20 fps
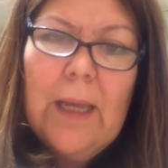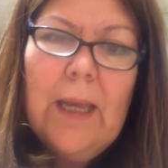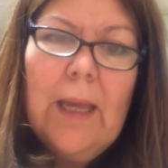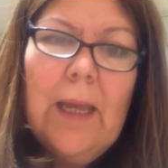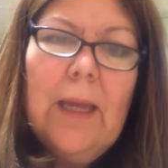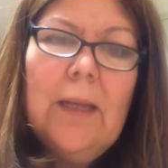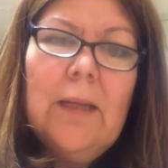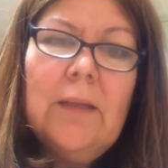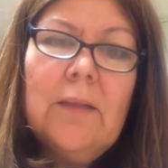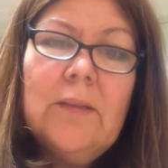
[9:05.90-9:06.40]

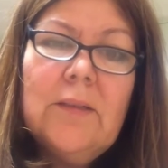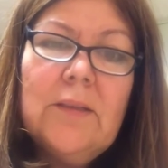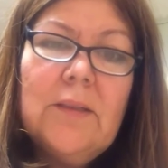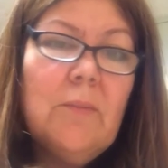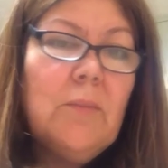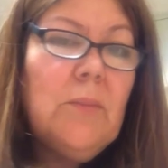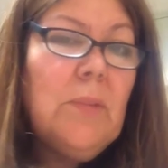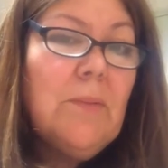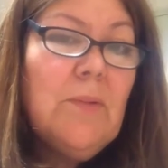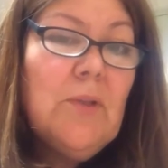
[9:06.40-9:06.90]
And
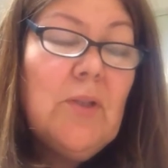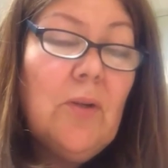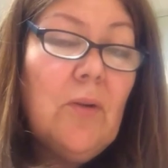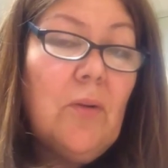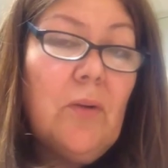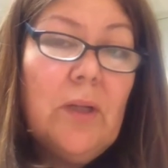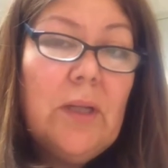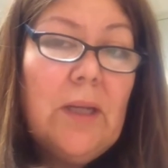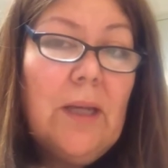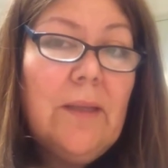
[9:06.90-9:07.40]
sometimes you
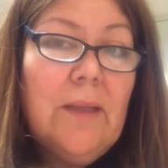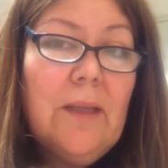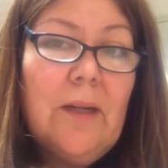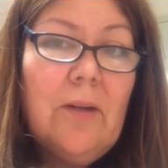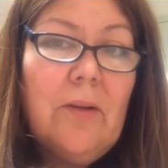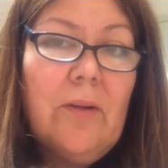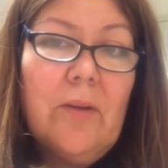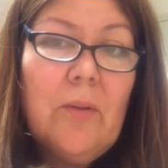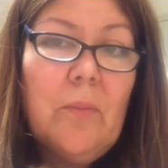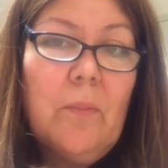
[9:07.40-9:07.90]
don't get that at
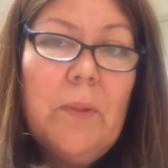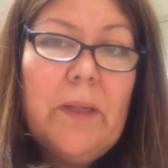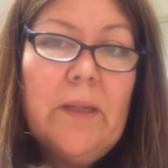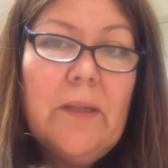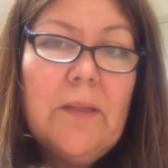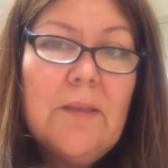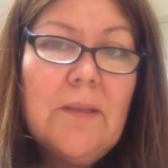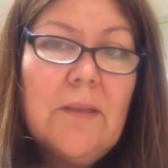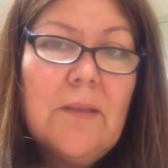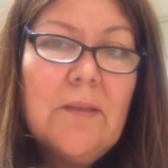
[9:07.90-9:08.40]
other
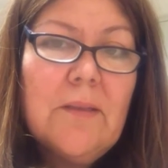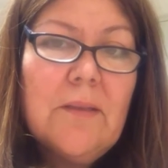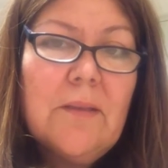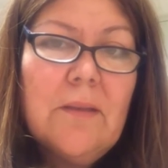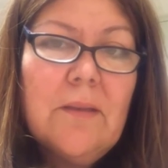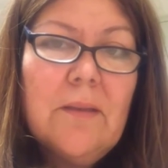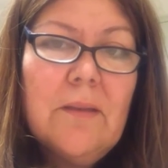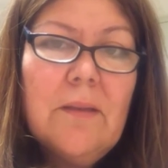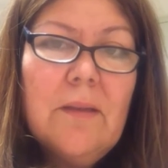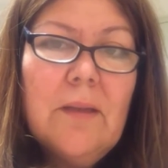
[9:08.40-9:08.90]
places,
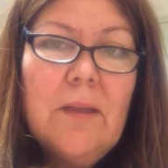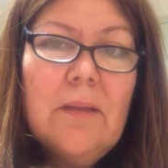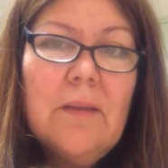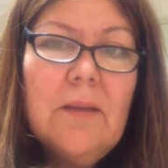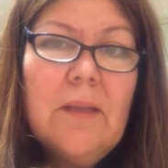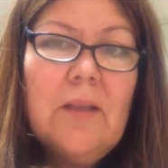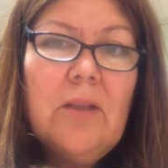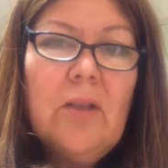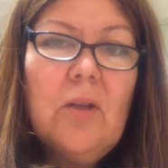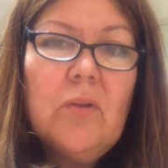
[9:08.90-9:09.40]

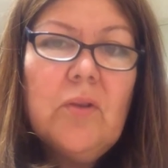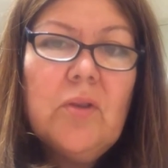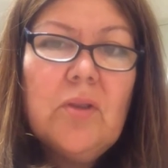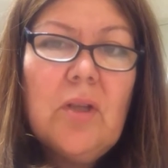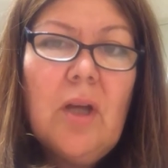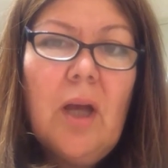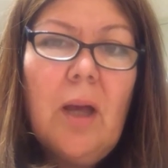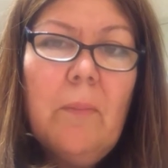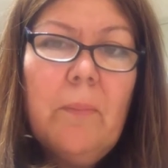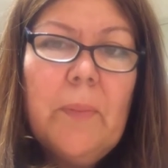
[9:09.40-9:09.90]
that they'll
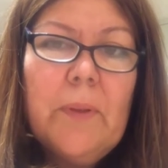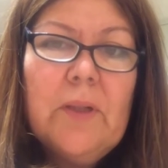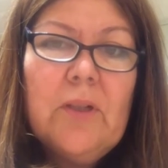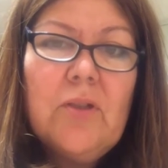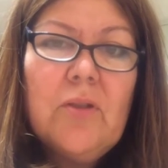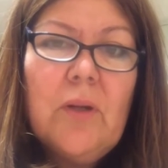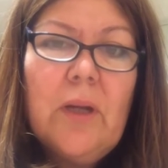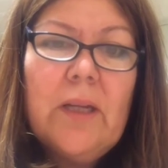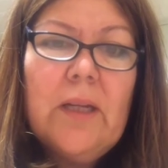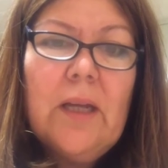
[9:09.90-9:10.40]
stop and
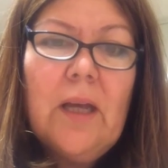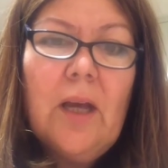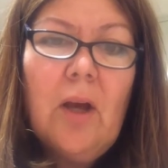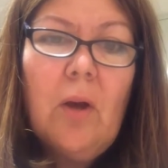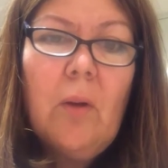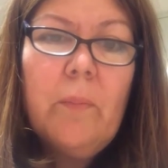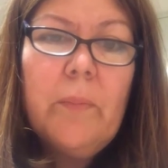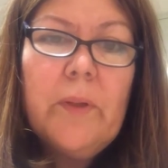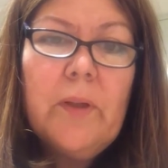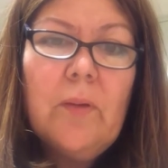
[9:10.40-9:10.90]
try to
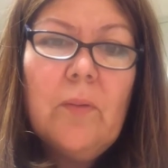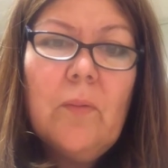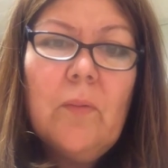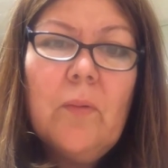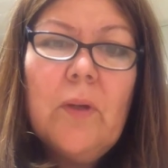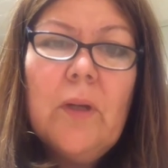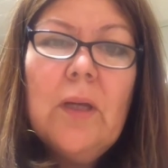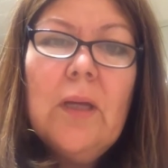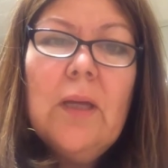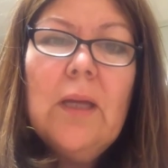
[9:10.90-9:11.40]
help you.
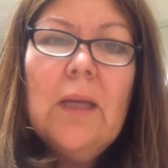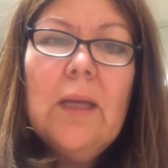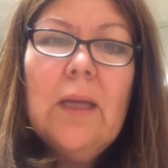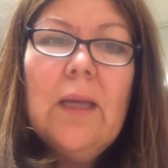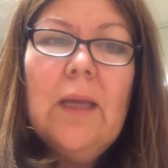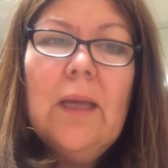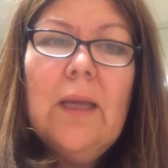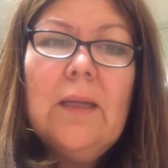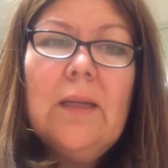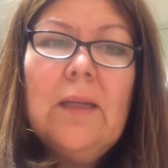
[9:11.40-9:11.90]

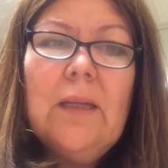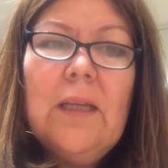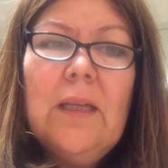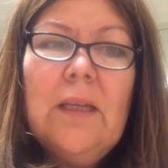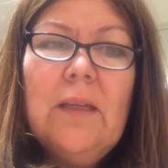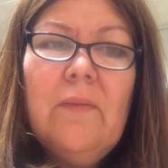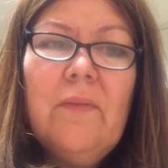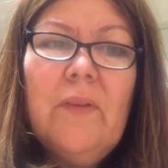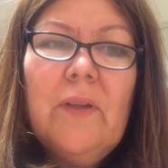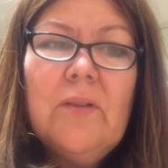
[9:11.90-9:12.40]
And
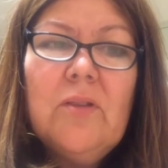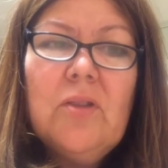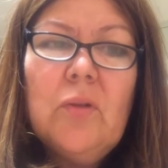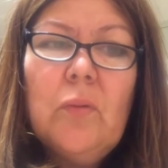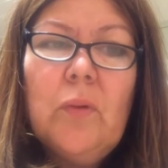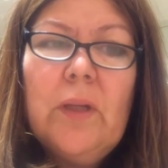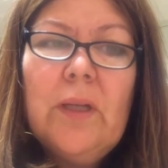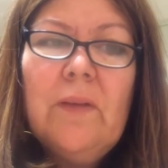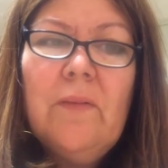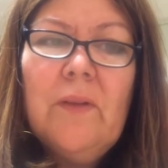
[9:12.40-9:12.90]
even
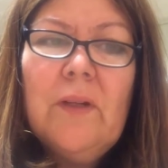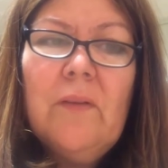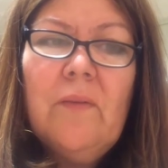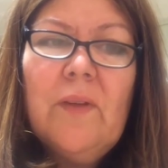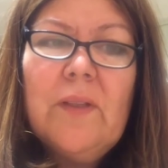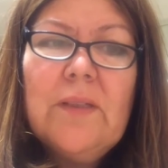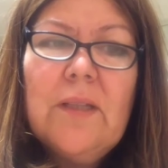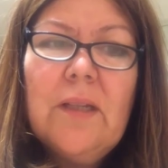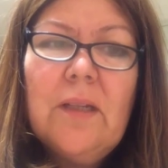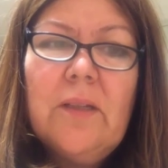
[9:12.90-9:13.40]
if
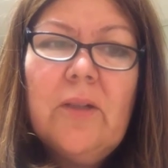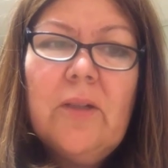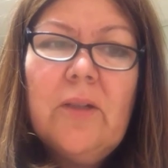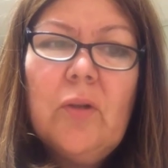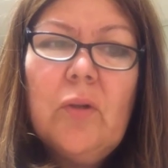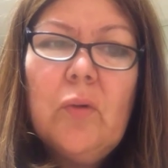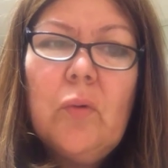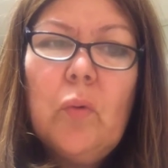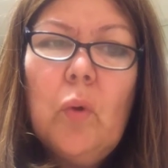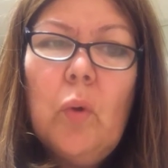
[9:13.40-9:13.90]
it's a
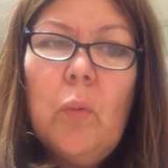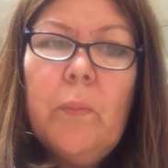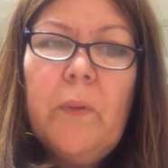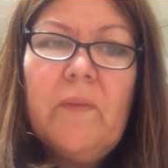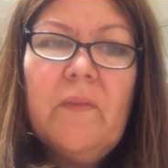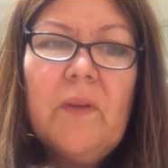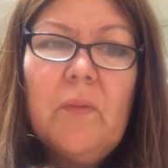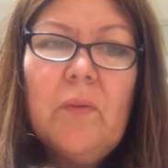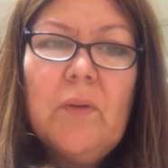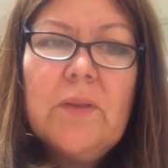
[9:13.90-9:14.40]
little group,
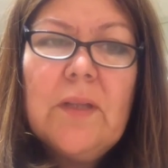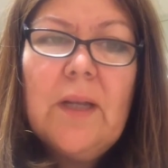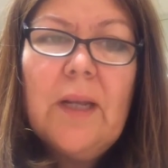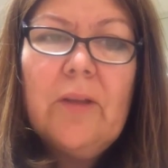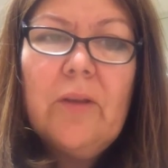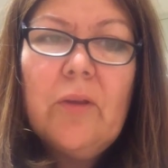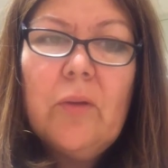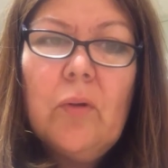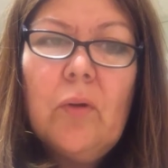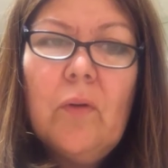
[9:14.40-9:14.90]
if it was
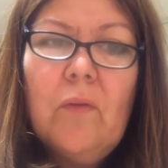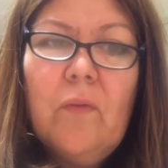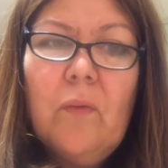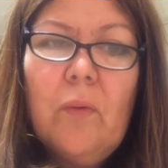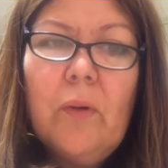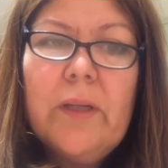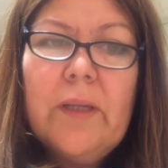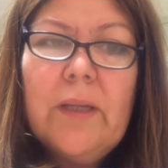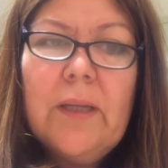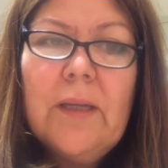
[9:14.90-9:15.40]
like 3 or
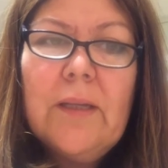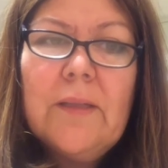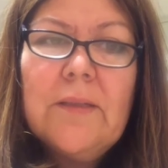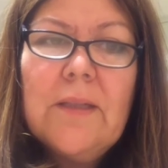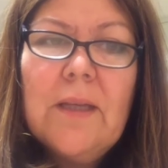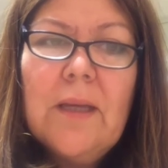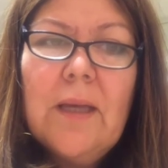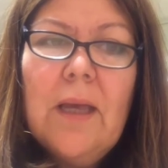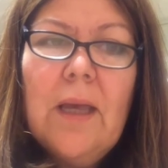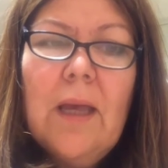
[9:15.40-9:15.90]
4
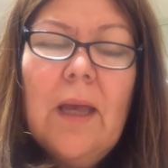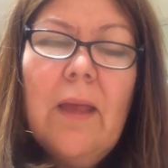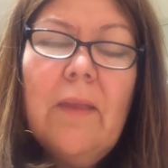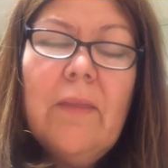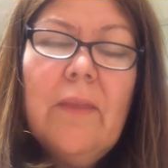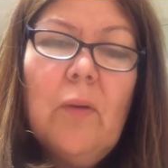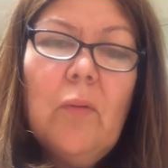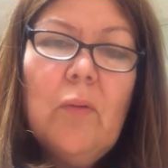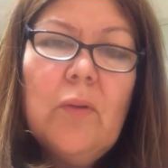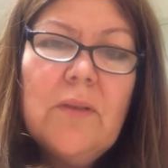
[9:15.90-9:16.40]
kids and
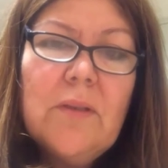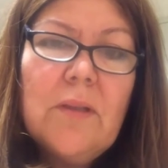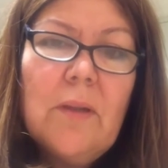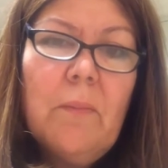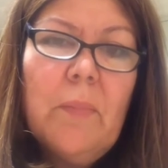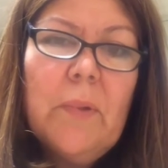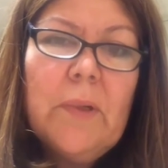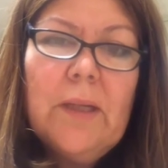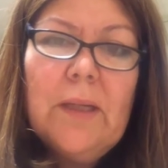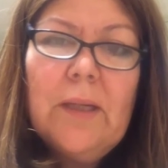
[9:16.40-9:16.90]
there was
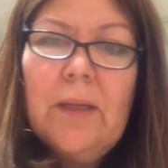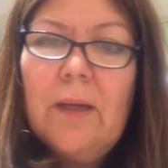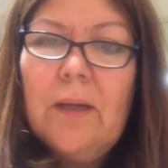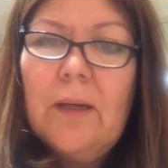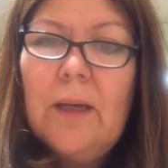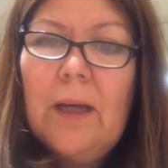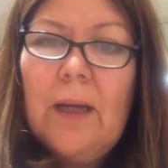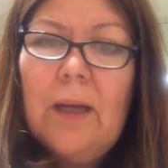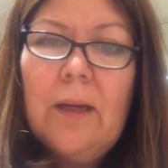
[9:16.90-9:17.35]
somebody a